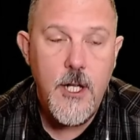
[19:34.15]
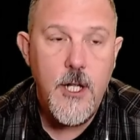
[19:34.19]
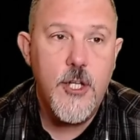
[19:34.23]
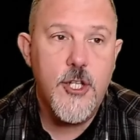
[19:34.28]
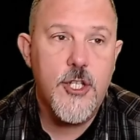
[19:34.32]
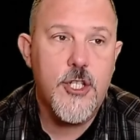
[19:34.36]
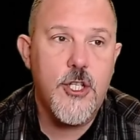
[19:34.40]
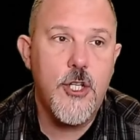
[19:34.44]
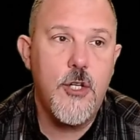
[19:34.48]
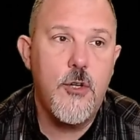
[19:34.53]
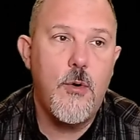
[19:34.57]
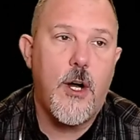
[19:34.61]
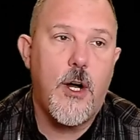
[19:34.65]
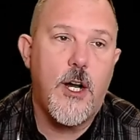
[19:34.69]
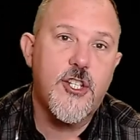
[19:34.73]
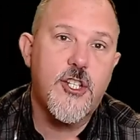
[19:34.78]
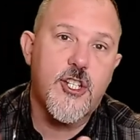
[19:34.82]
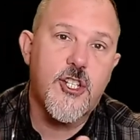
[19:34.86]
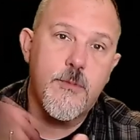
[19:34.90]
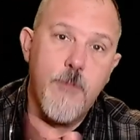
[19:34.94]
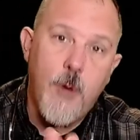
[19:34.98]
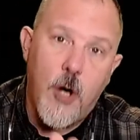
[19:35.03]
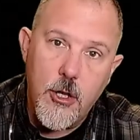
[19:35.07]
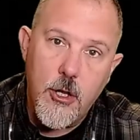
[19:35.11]
So a
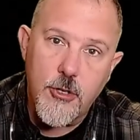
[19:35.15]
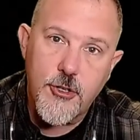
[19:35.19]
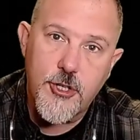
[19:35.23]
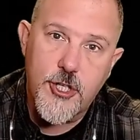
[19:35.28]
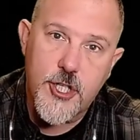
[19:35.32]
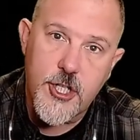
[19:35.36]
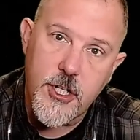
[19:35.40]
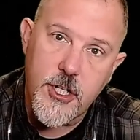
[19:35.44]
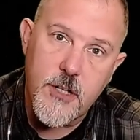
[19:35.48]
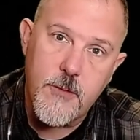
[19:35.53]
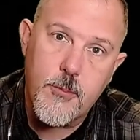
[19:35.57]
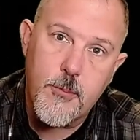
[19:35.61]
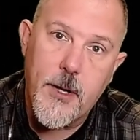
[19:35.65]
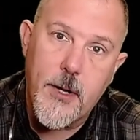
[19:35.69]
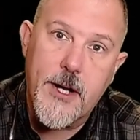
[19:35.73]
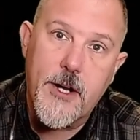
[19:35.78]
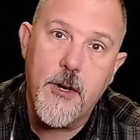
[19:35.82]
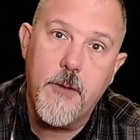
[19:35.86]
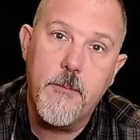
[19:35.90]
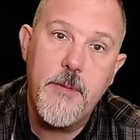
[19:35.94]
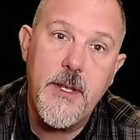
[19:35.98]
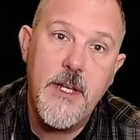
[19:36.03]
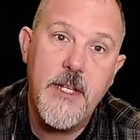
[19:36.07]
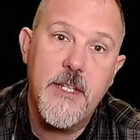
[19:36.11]
smaller circuit breaker
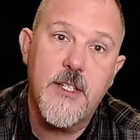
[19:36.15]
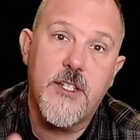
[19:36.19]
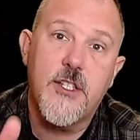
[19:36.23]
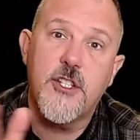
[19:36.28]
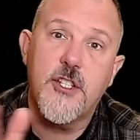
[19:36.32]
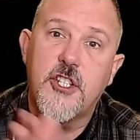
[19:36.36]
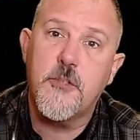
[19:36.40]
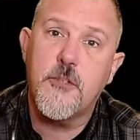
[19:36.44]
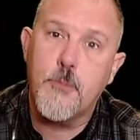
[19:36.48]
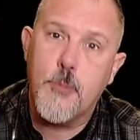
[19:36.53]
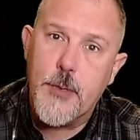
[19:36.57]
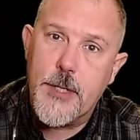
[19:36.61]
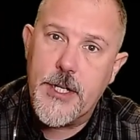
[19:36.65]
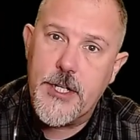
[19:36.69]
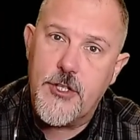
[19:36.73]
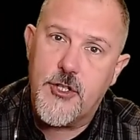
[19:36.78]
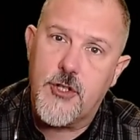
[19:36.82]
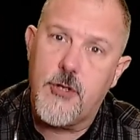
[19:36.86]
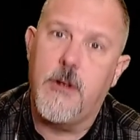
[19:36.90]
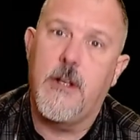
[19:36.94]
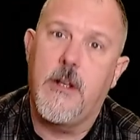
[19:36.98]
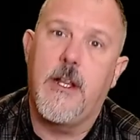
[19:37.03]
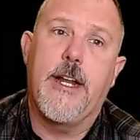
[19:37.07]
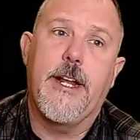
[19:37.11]
means the springs
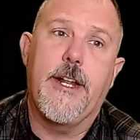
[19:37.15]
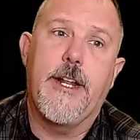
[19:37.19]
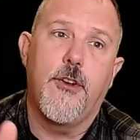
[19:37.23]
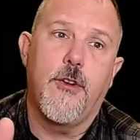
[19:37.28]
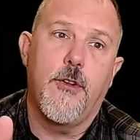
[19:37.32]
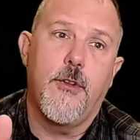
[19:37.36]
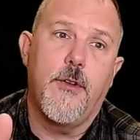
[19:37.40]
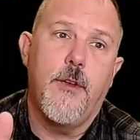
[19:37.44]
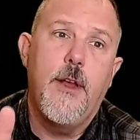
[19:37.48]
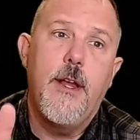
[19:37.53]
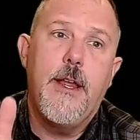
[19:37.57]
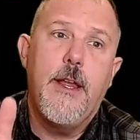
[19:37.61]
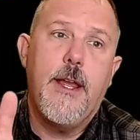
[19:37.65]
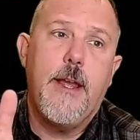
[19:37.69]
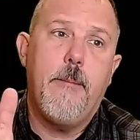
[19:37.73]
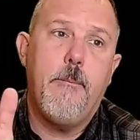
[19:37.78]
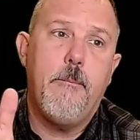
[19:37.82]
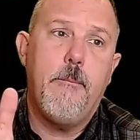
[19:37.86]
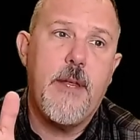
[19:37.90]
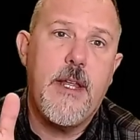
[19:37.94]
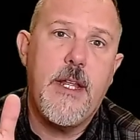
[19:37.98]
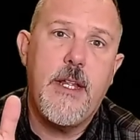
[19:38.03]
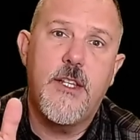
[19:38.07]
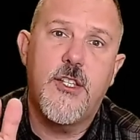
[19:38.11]
are lighter. It
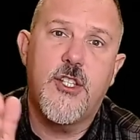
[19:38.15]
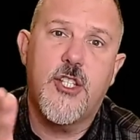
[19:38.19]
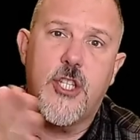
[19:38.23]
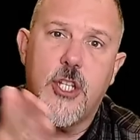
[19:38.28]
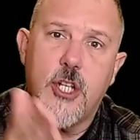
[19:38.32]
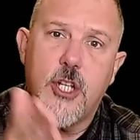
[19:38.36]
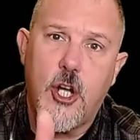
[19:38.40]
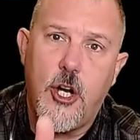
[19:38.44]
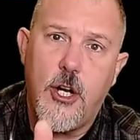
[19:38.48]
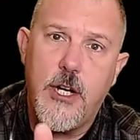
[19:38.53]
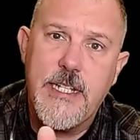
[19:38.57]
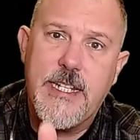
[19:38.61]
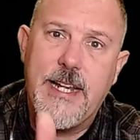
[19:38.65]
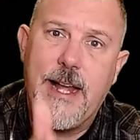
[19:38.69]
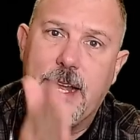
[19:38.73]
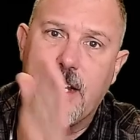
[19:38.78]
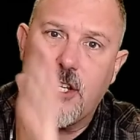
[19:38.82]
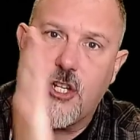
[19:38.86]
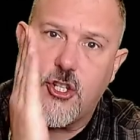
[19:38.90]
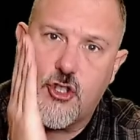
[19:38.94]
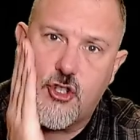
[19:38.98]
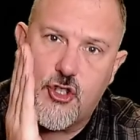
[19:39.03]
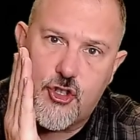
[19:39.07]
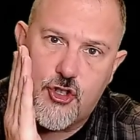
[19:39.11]
means the
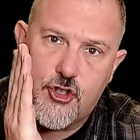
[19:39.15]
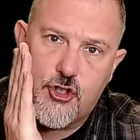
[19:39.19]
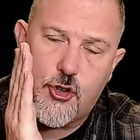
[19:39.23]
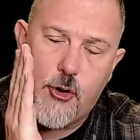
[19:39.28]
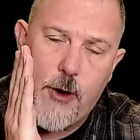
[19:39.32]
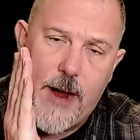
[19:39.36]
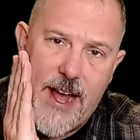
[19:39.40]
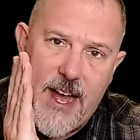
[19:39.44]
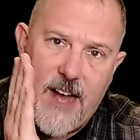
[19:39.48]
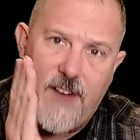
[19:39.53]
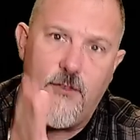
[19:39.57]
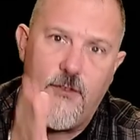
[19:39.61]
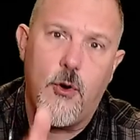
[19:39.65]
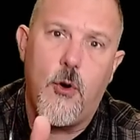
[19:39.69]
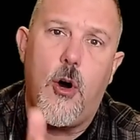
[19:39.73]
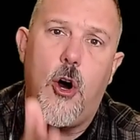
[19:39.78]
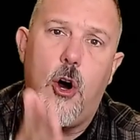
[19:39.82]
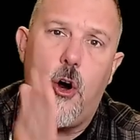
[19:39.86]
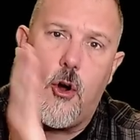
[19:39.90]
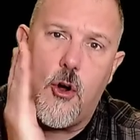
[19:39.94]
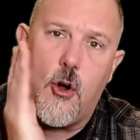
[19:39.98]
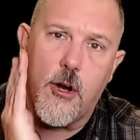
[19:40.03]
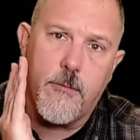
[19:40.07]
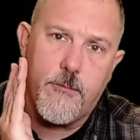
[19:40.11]
contact travel,
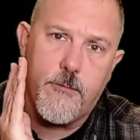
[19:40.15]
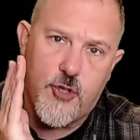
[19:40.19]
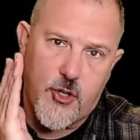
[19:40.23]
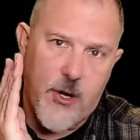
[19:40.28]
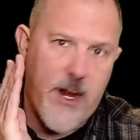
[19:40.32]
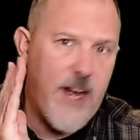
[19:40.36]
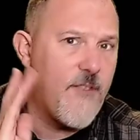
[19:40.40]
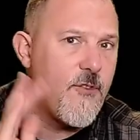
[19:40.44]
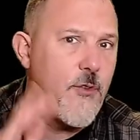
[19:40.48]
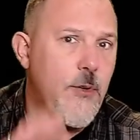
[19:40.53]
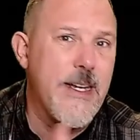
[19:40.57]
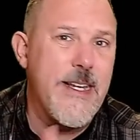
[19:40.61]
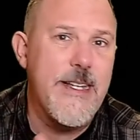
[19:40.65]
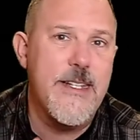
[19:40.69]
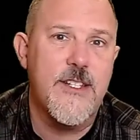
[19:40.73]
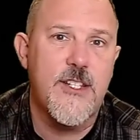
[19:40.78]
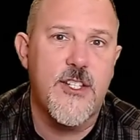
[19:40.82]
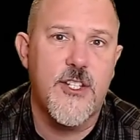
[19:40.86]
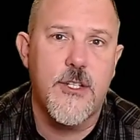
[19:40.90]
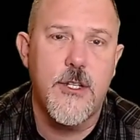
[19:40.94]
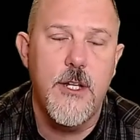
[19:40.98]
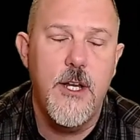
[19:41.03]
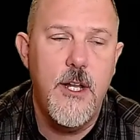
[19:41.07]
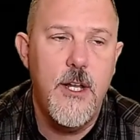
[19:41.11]
arm travel
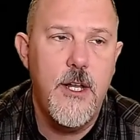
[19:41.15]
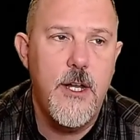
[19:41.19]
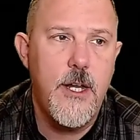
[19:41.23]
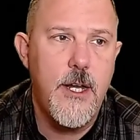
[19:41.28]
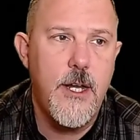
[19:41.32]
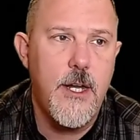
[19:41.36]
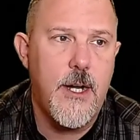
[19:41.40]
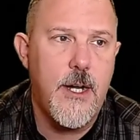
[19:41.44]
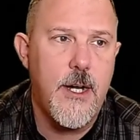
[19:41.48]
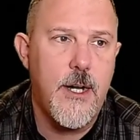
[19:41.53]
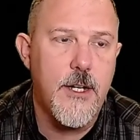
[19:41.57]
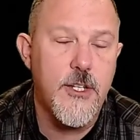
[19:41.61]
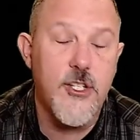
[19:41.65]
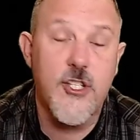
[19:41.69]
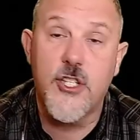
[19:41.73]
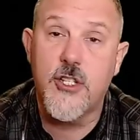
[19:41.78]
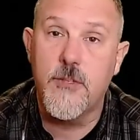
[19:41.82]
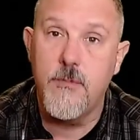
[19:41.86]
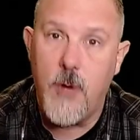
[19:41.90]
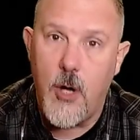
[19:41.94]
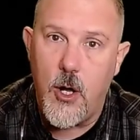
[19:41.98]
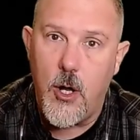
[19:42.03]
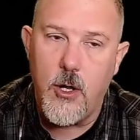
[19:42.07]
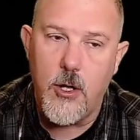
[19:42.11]
is uh,
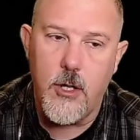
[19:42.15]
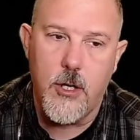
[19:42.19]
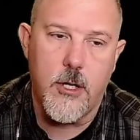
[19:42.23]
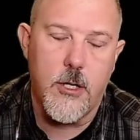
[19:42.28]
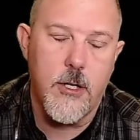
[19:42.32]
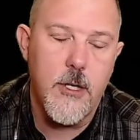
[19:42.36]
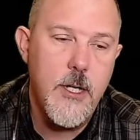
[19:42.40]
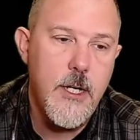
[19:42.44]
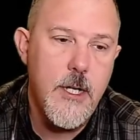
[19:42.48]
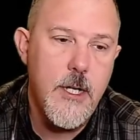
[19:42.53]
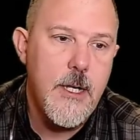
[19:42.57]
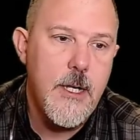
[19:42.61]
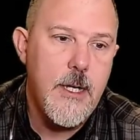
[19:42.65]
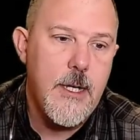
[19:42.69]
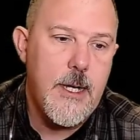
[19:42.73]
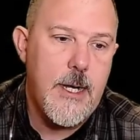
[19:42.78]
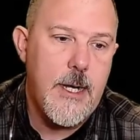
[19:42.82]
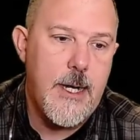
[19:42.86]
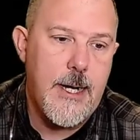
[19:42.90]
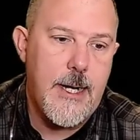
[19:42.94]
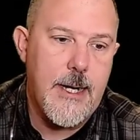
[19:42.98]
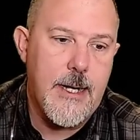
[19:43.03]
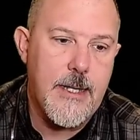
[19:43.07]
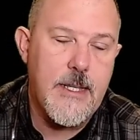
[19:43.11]
smaller.
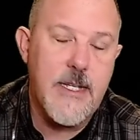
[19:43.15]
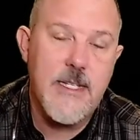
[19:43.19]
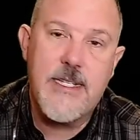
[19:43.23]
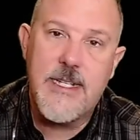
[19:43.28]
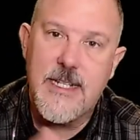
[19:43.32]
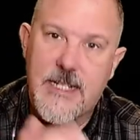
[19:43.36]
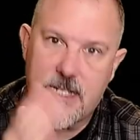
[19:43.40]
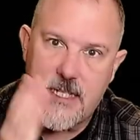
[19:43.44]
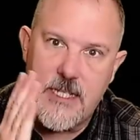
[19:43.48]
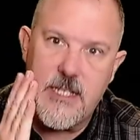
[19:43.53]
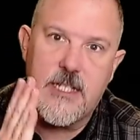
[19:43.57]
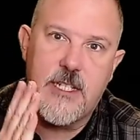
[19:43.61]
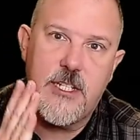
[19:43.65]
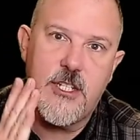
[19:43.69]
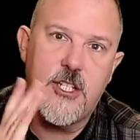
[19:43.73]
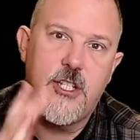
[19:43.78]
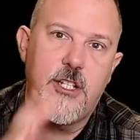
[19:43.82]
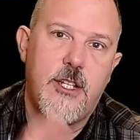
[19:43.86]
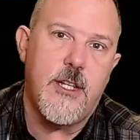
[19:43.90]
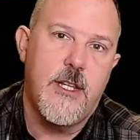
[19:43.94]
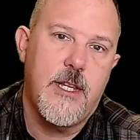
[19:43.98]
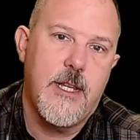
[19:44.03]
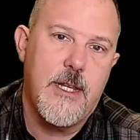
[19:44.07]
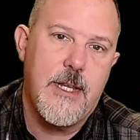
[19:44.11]
Uh, the distance is
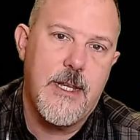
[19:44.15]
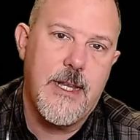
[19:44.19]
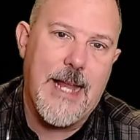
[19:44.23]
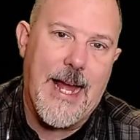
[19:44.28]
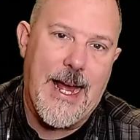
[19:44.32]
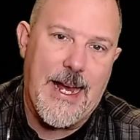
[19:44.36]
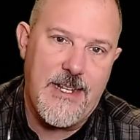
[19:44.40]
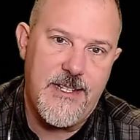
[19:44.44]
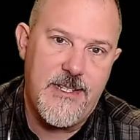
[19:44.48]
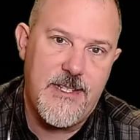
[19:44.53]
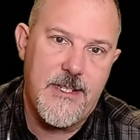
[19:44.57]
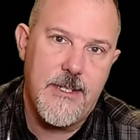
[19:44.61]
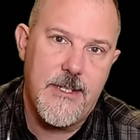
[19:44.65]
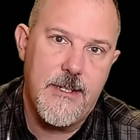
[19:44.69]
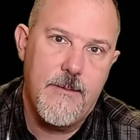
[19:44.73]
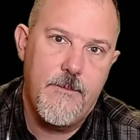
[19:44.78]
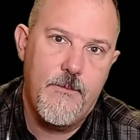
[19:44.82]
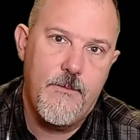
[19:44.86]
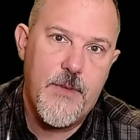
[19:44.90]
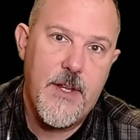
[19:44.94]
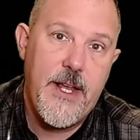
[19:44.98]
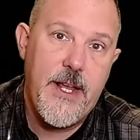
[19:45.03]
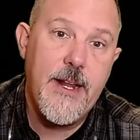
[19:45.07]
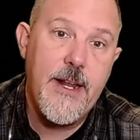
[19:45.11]
less.
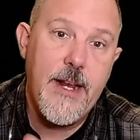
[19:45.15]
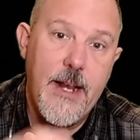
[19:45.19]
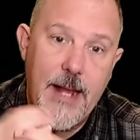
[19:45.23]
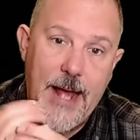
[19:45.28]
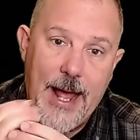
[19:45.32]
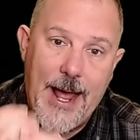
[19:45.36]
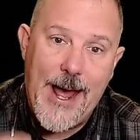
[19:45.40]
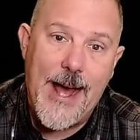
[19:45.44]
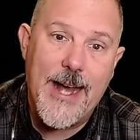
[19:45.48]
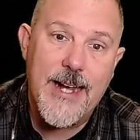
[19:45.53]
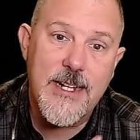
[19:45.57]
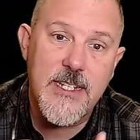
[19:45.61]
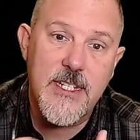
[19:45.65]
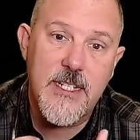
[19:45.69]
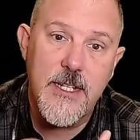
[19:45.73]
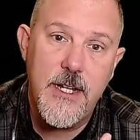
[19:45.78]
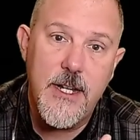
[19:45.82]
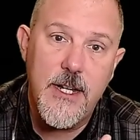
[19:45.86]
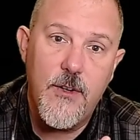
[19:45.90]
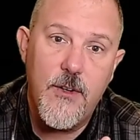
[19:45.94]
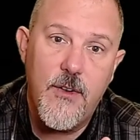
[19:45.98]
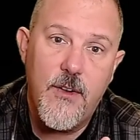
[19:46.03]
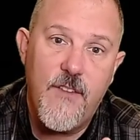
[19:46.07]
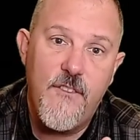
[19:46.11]
It acts
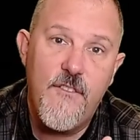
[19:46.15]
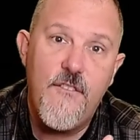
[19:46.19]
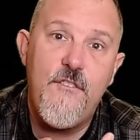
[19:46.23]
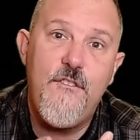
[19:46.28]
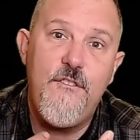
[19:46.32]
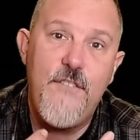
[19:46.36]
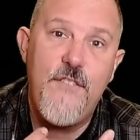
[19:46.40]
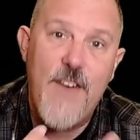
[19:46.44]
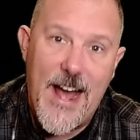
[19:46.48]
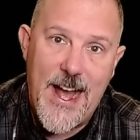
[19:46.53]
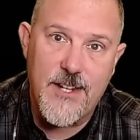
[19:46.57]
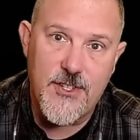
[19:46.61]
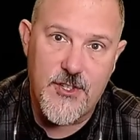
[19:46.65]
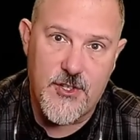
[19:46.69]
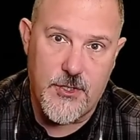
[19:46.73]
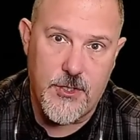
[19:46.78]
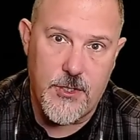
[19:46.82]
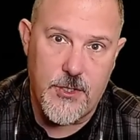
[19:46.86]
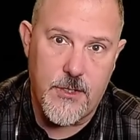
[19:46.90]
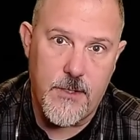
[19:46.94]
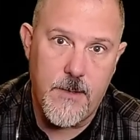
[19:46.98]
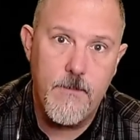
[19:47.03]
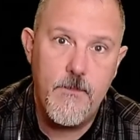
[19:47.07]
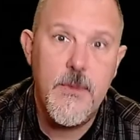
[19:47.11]

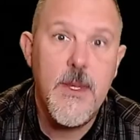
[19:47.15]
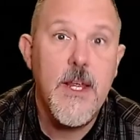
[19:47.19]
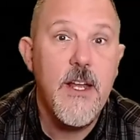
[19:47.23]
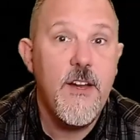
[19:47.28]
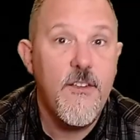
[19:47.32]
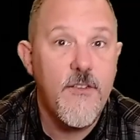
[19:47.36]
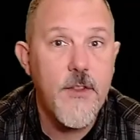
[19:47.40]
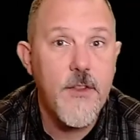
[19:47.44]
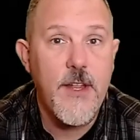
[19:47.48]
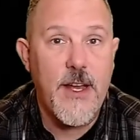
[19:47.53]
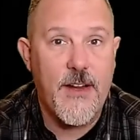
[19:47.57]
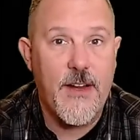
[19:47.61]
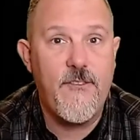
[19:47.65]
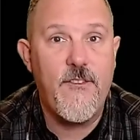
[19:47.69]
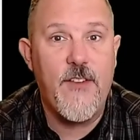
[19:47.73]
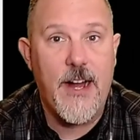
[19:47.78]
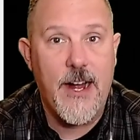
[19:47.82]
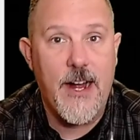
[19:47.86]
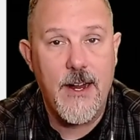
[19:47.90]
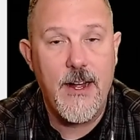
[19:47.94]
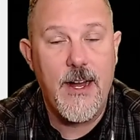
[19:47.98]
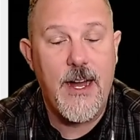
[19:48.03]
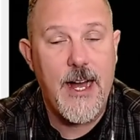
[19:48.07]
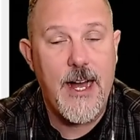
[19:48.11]
faster for the
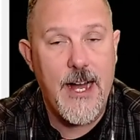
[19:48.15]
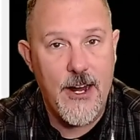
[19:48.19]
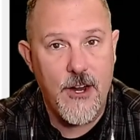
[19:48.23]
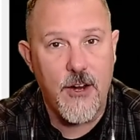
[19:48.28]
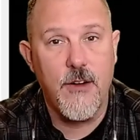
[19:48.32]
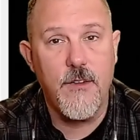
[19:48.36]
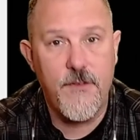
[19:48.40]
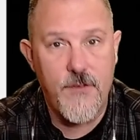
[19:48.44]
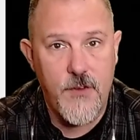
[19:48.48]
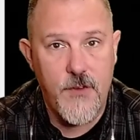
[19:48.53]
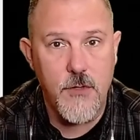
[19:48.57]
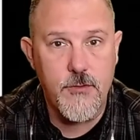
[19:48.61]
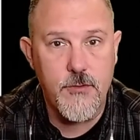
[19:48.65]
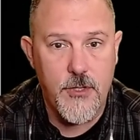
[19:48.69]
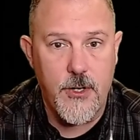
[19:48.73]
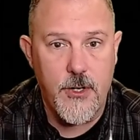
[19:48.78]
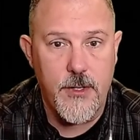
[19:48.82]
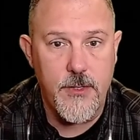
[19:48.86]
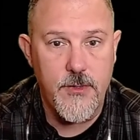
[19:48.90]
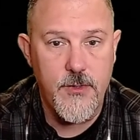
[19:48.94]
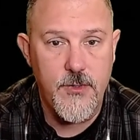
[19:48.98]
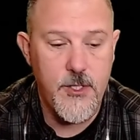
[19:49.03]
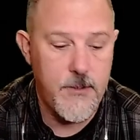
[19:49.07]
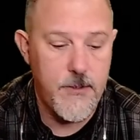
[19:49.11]
higher fault
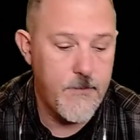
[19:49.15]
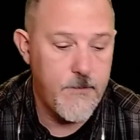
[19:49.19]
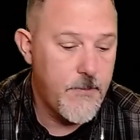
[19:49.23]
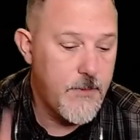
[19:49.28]
currents.